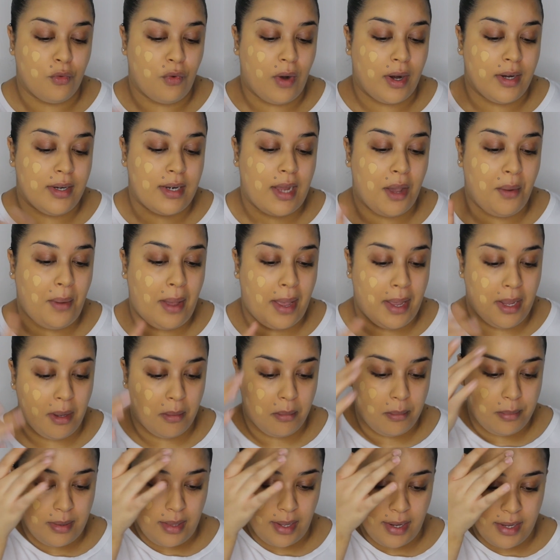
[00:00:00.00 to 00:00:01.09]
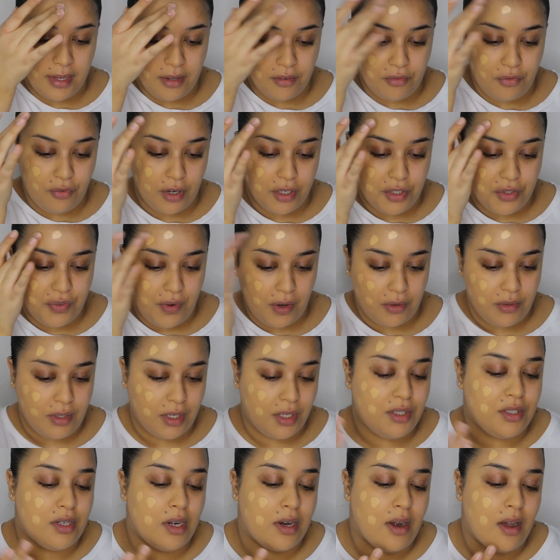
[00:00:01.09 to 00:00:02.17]
Right now I am applying fresh
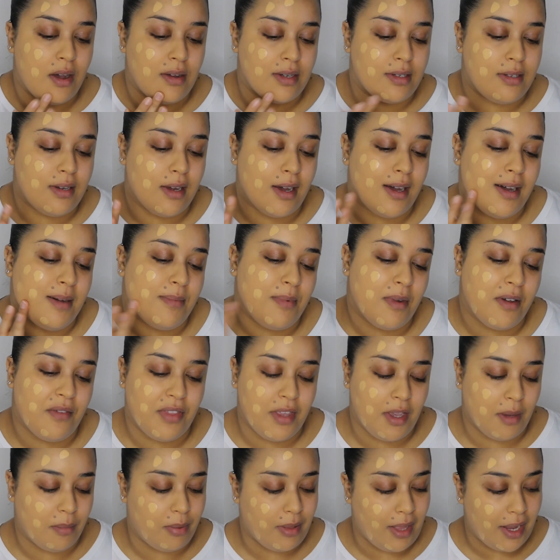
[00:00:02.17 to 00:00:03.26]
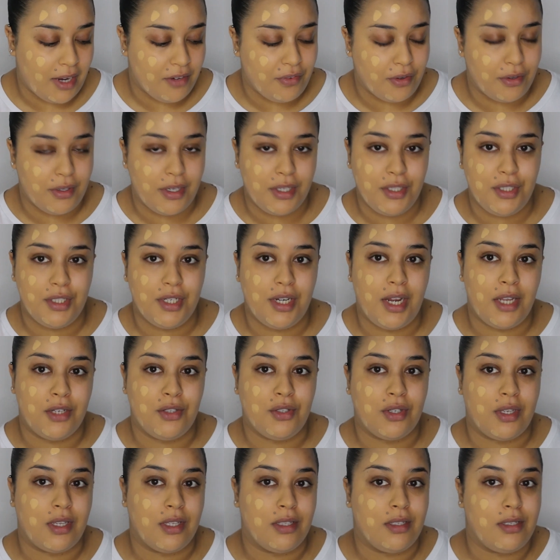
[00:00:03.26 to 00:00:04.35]
foundation on top of the applied foundation. As
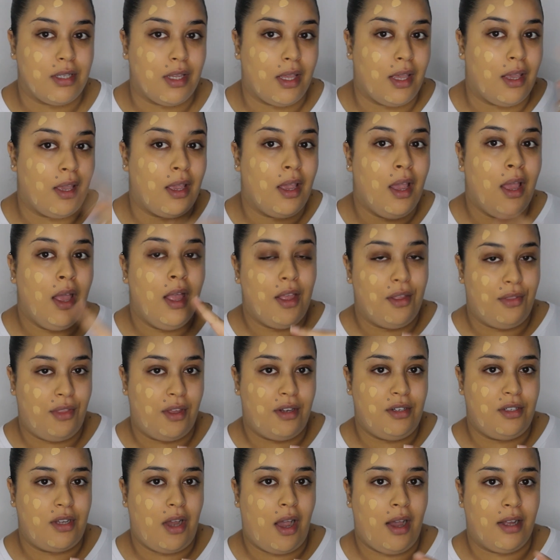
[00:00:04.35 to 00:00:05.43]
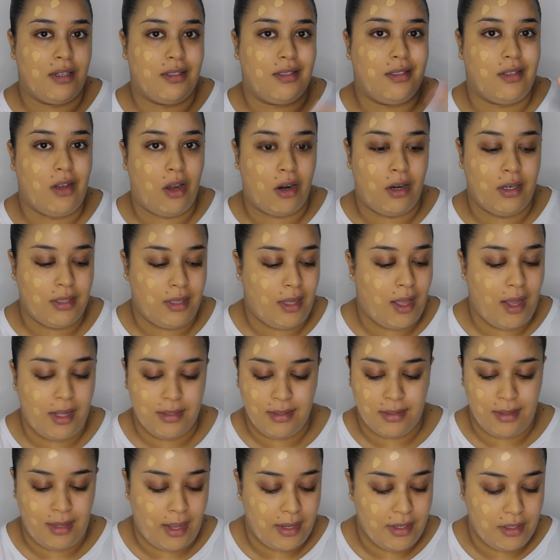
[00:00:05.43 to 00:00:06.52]
you can see, the dots are a
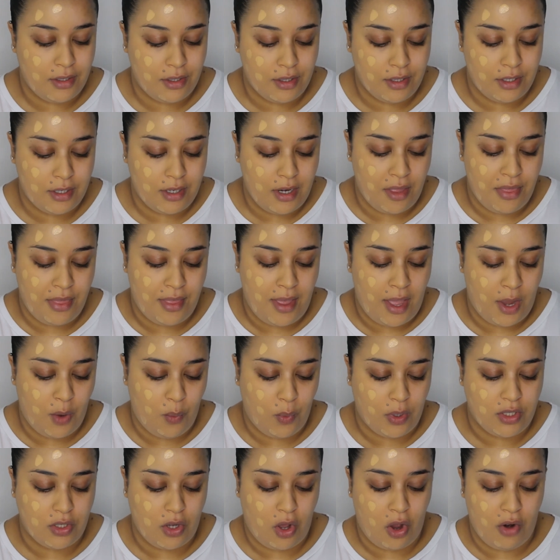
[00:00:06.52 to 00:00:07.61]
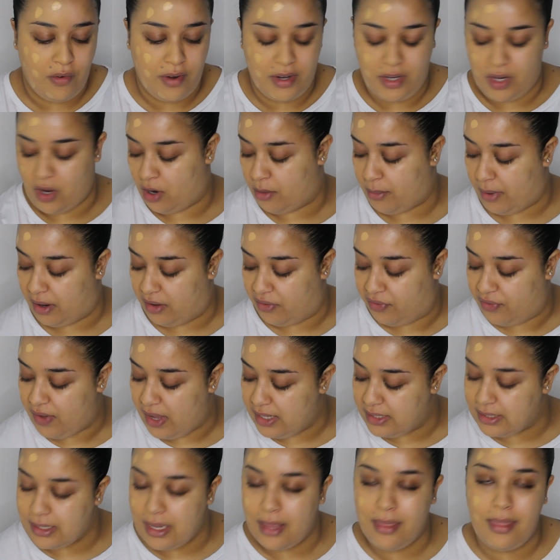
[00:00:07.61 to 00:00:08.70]
lot lighter than what's already on my
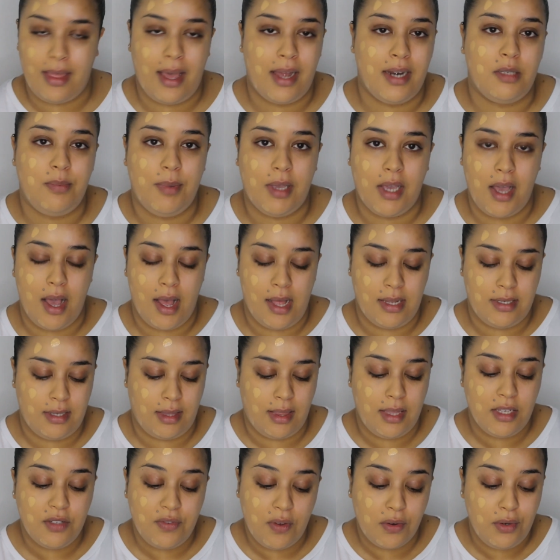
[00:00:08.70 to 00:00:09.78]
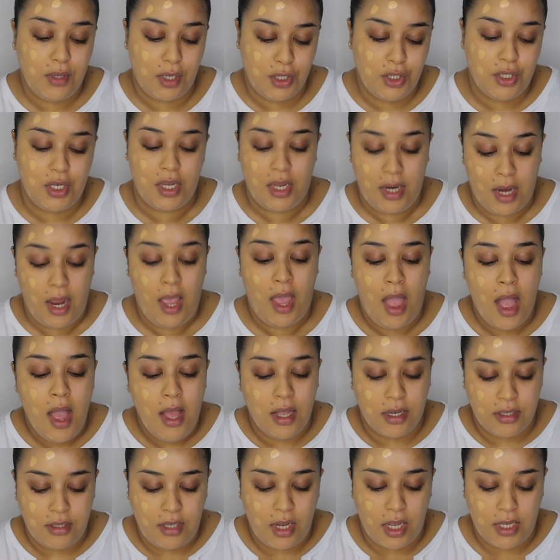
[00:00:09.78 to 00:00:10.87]
face, and that is because this foundation
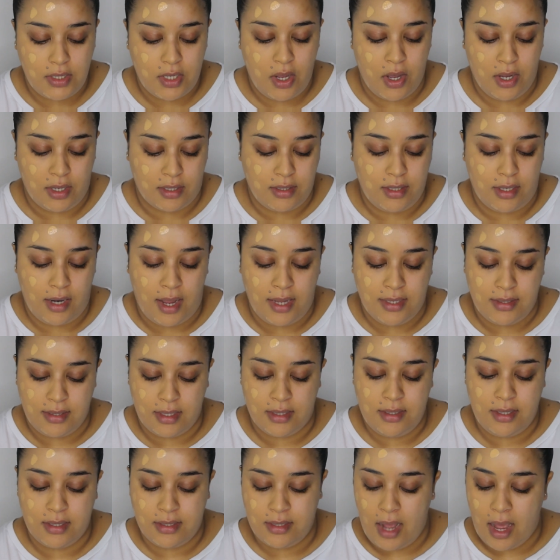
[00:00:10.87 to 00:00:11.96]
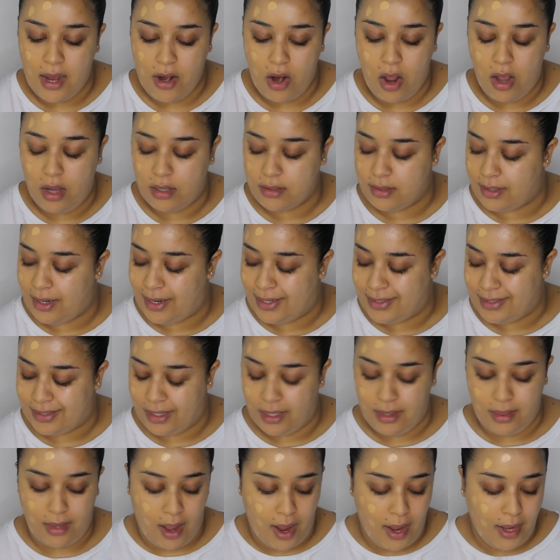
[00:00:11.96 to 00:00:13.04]
does oxidize. It does not oxidize a
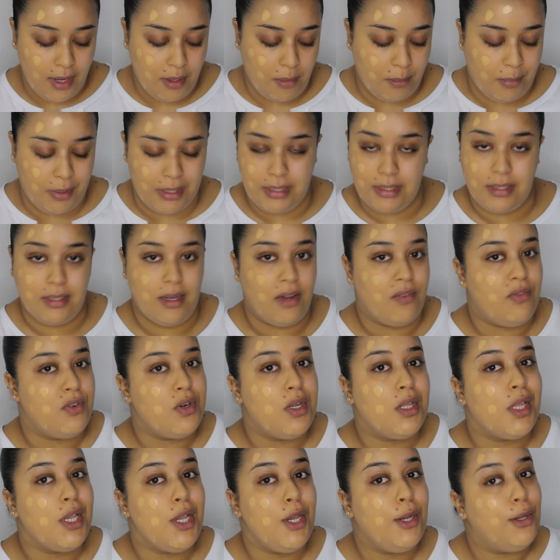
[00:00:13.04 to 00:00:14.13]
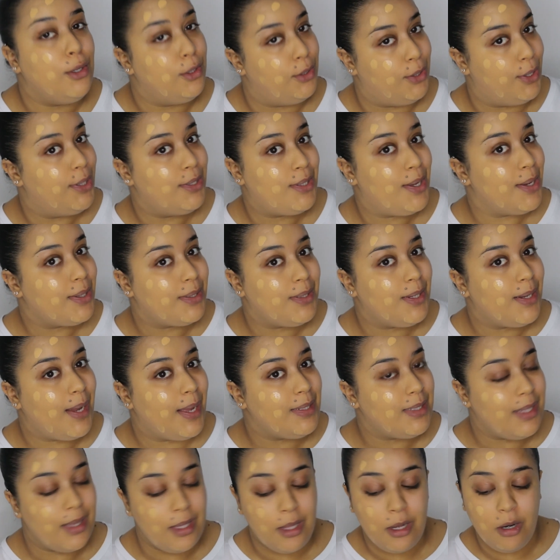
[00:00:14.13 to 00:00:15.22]
lot, but it definitely does
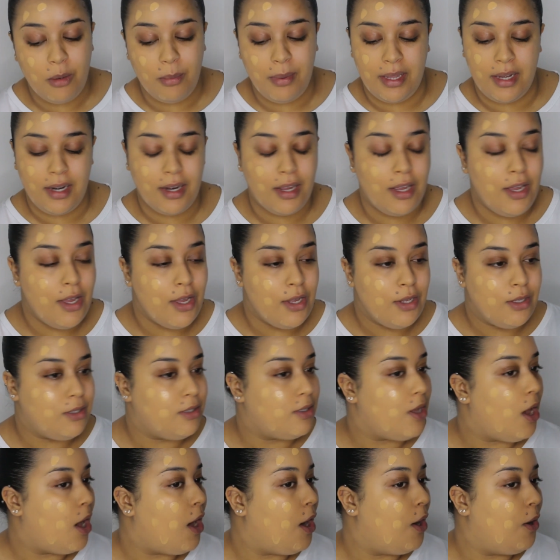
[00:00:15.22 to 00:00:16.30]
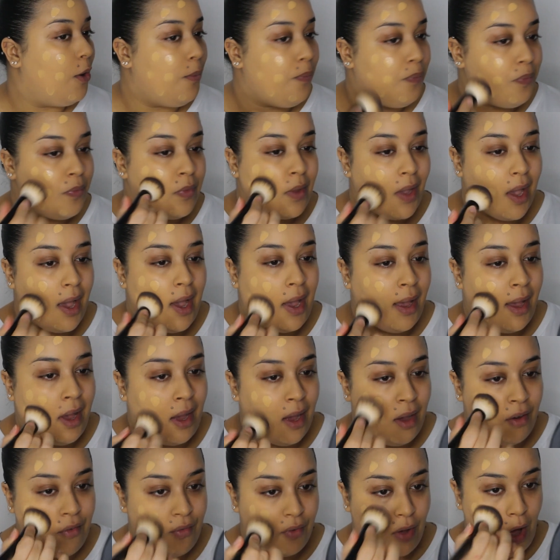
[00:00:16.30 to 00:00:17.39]
oxidize a little bit. So I
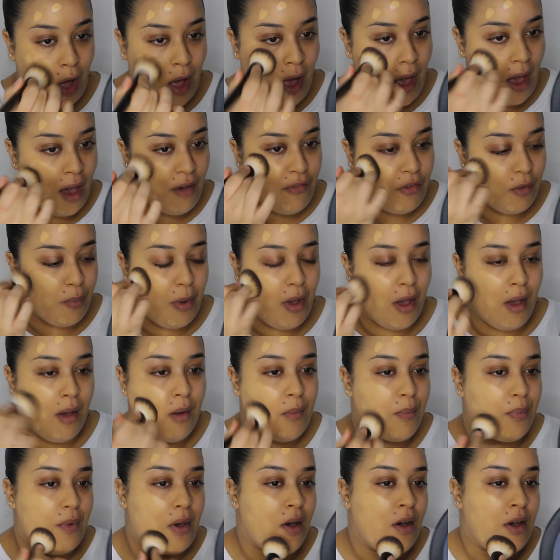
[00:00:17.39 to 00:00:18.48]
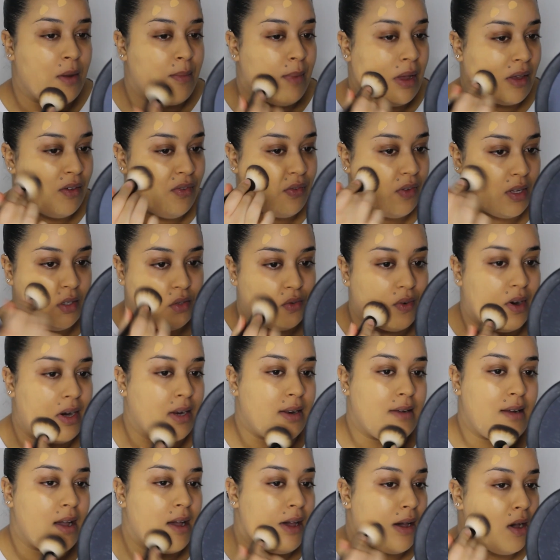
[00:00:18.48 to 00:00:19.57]
have a half a pump on my face right
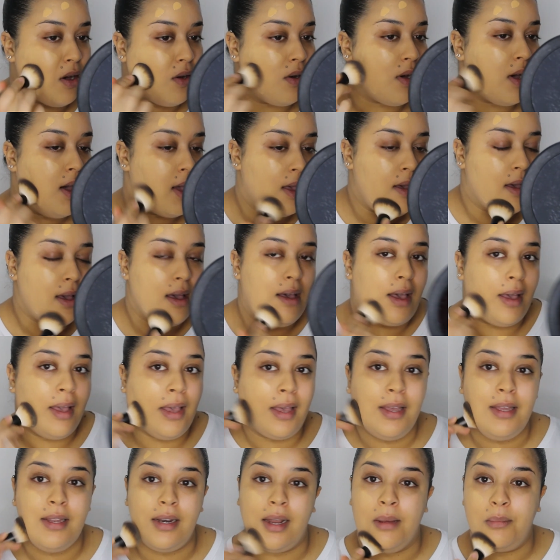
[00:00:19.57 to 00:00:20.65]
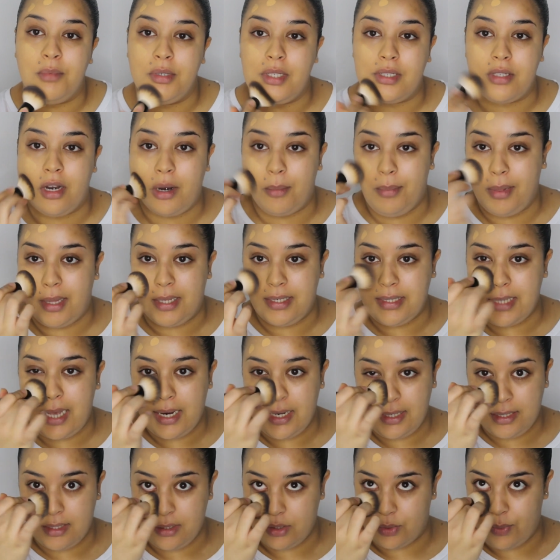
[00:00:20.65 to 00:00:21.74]
now, and I'm just gonna blend that
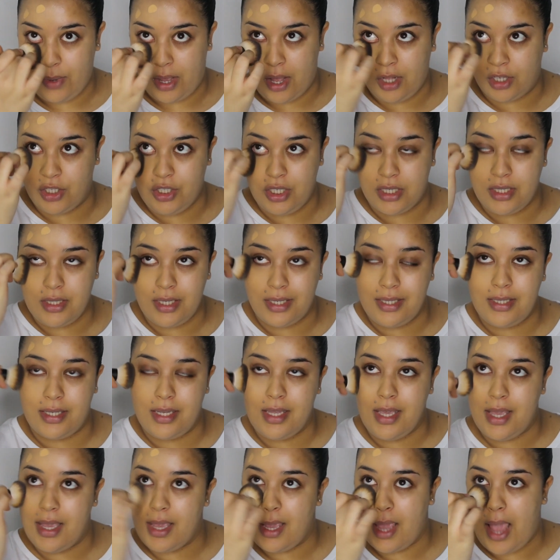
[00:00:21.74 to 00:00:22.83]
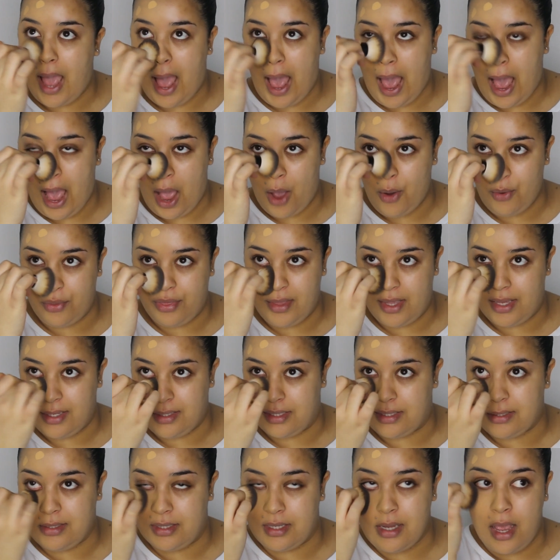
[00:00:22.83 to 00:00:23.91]
in as well, just to see how
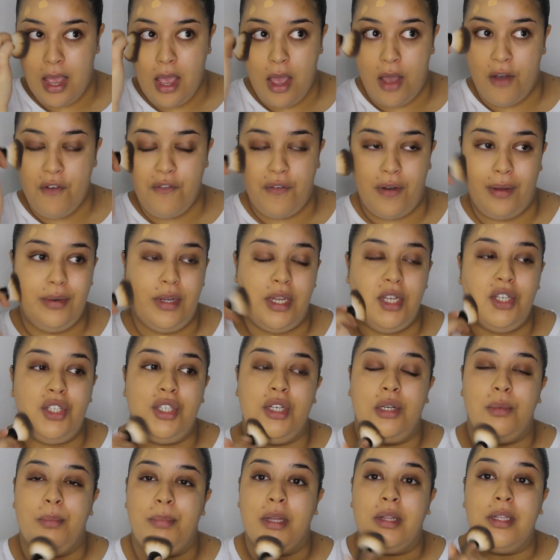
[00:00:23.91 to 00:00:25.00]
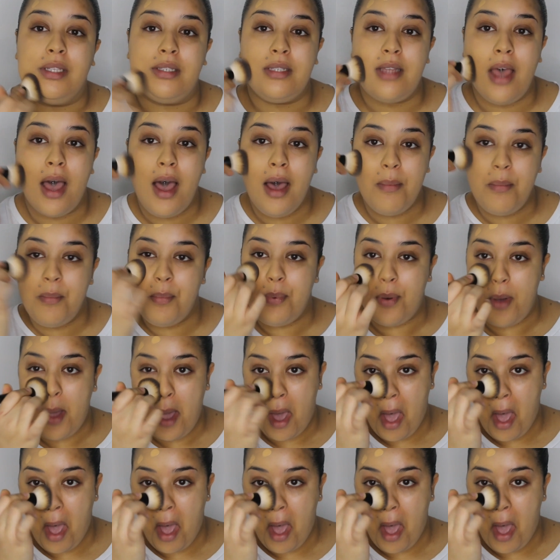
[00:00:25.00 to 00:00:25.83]
this foundation builds up